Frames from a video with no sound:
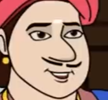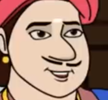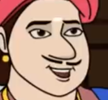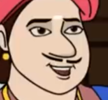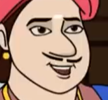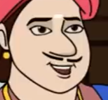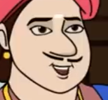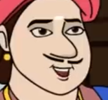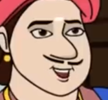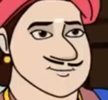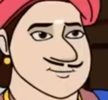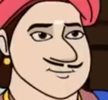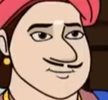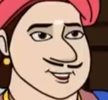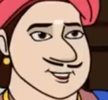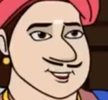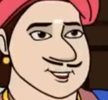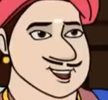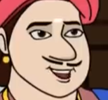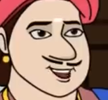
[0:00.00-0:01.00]
Money
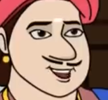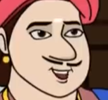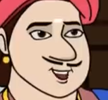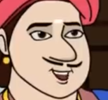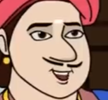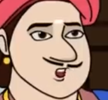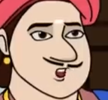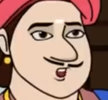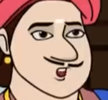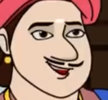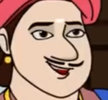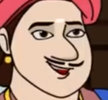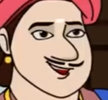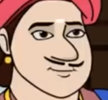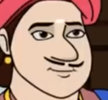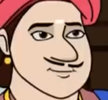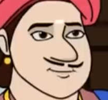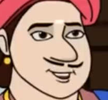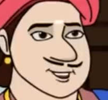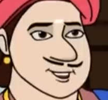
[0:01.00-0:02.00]
is
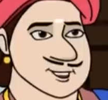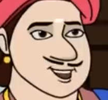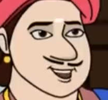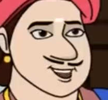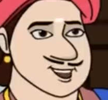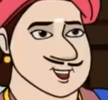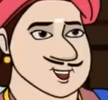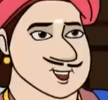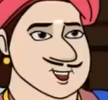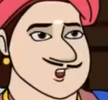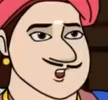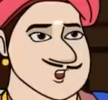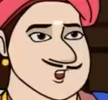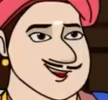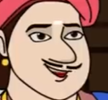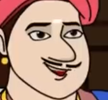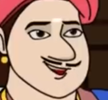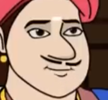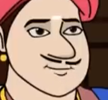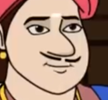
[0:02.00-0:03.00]
everything. It can get
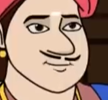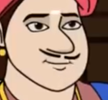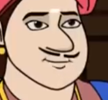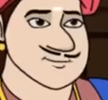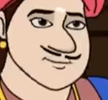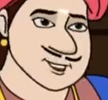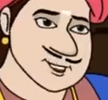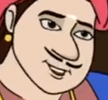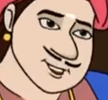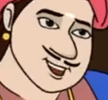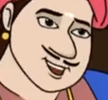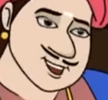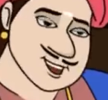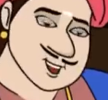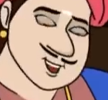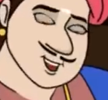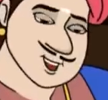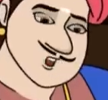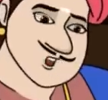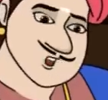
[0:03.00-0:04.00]
us the moon,
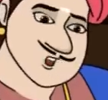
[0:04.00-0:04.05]
don't you